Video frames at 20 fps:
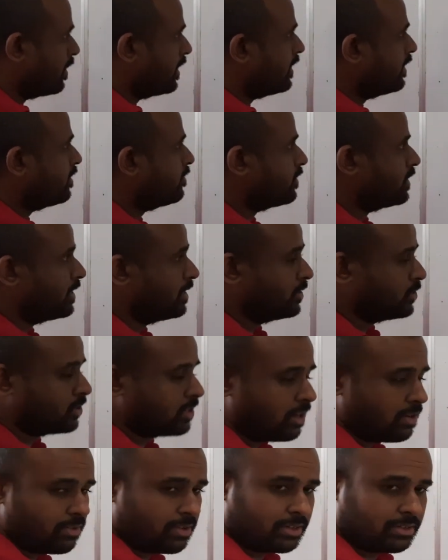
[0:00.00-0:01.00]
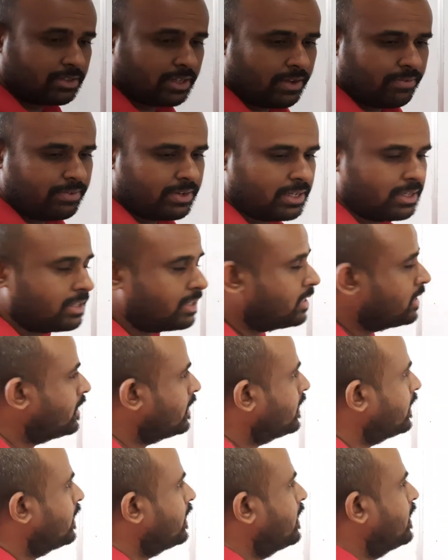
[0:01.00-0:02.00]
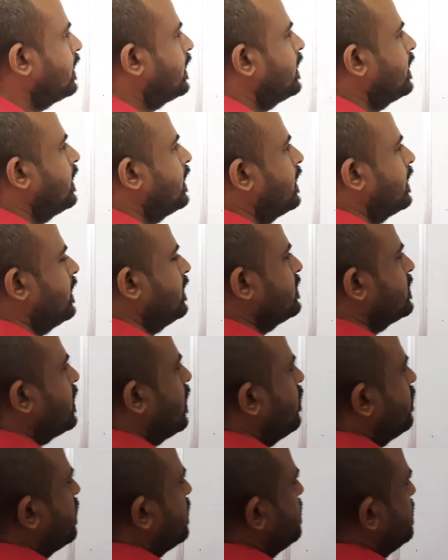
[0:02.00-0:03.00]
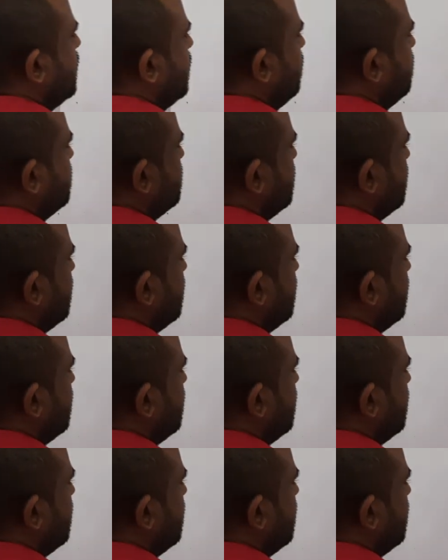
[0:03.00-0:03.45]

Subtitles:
entry for the discount received? Discount received